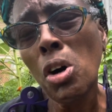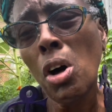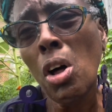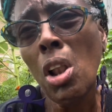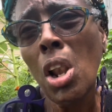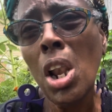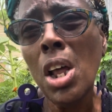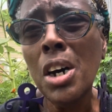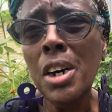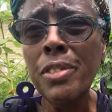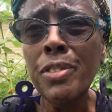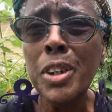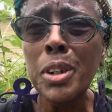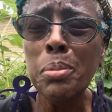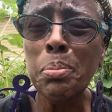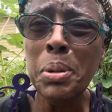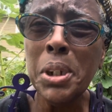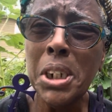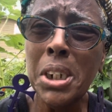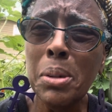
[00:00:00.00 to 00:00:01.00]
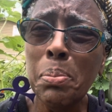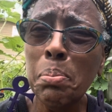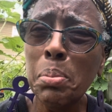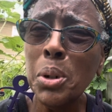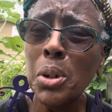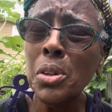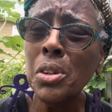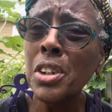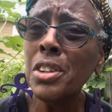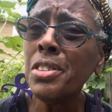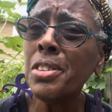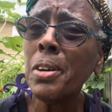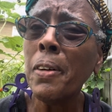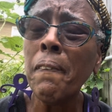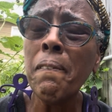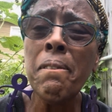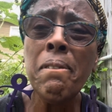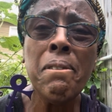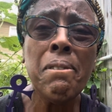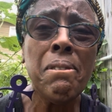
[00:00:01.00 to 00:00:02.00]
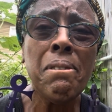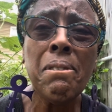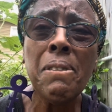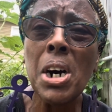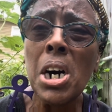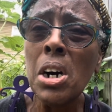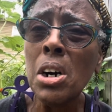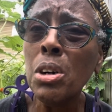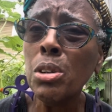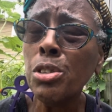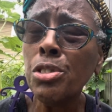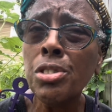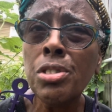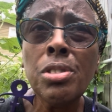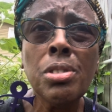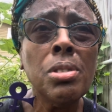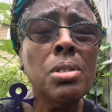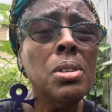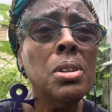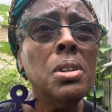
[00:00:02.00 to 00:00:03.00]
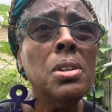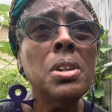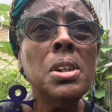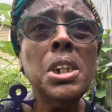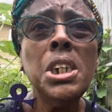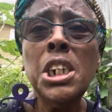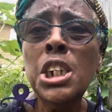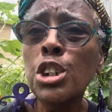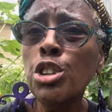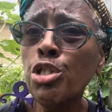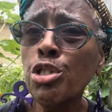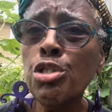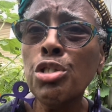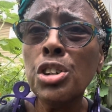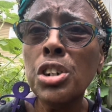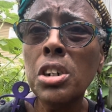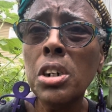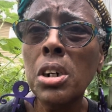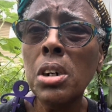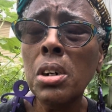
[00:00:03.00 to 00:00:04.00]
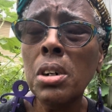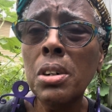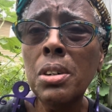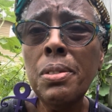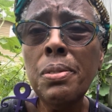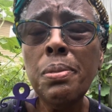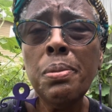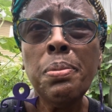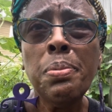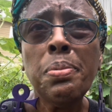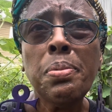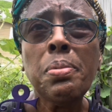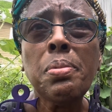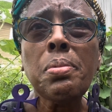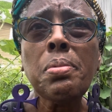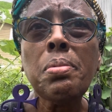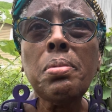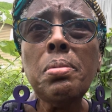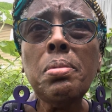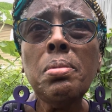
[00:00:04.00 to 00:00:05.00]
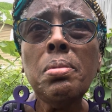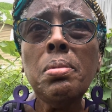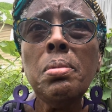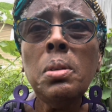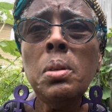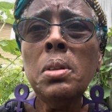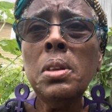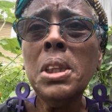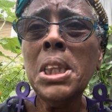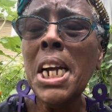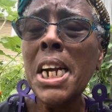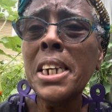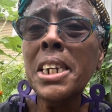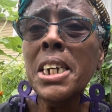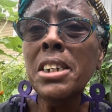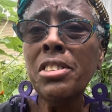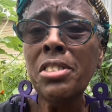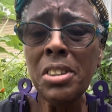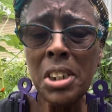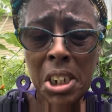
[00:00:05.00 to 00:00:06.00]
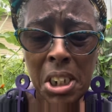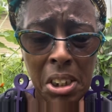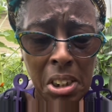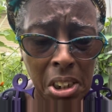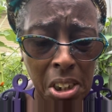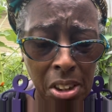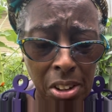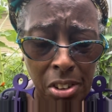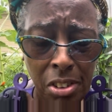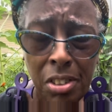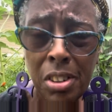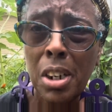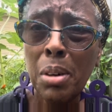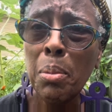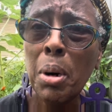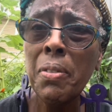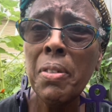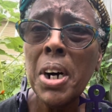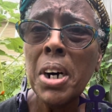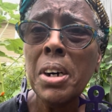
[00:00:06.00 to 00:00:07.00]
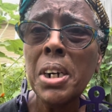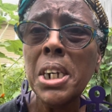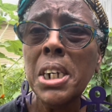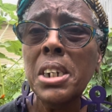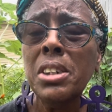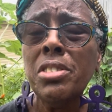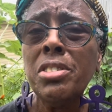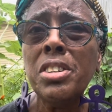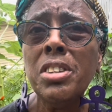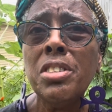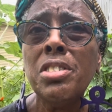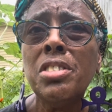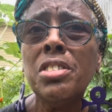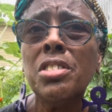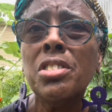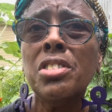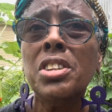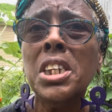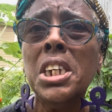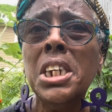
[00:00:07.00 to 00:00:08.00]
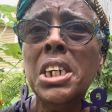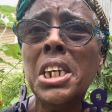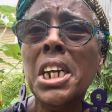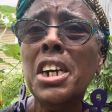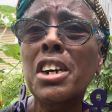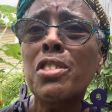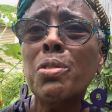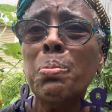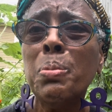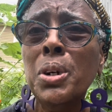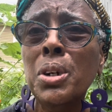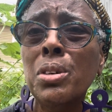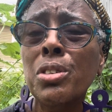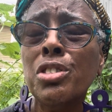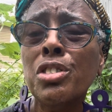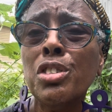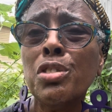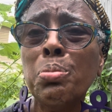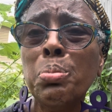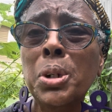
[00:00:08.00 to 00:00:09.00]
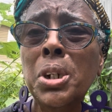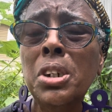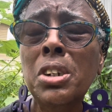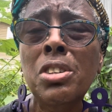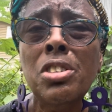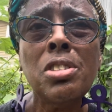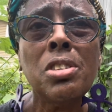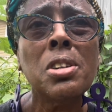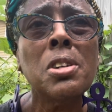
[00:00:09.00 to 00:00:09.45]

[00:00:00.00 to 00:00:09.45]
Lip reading: loving people, it's a false history, y'all. Like I said, yes, some of our ancestors did have periods of peace